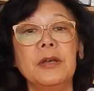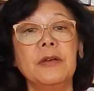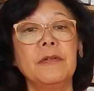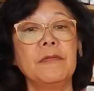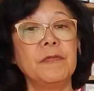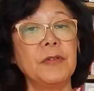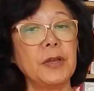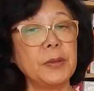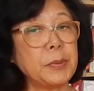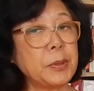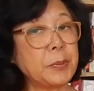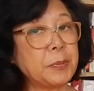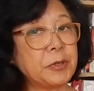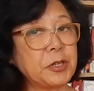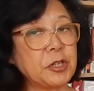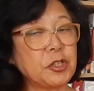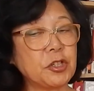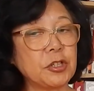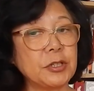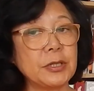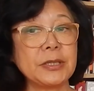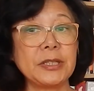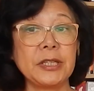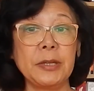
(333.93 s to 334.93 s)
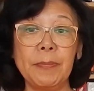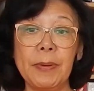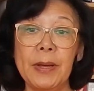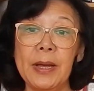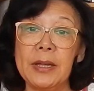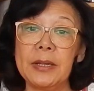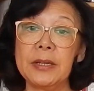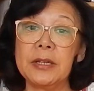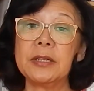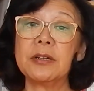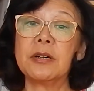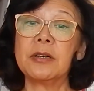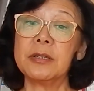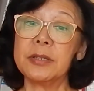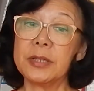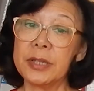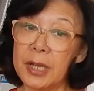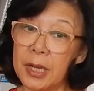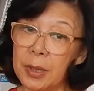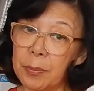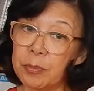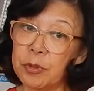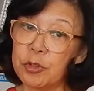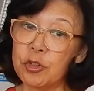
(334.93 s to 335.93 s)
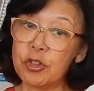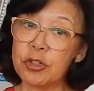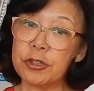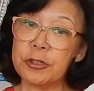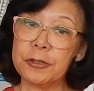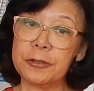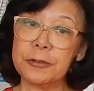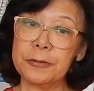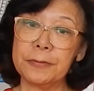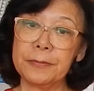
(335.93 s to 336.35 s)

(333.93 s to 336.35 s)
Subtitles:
Vapor pressure is dependent on temperature.